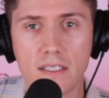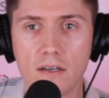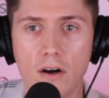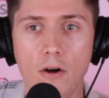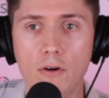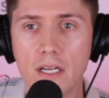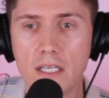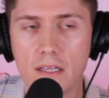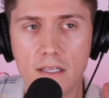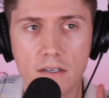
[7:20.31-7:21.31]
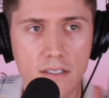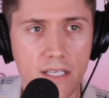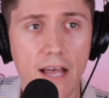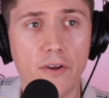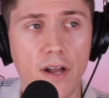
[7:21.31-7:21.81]
they're
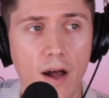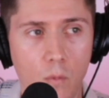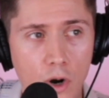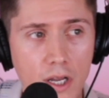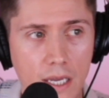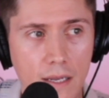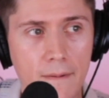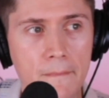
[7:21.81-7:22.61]
dead, they're not working.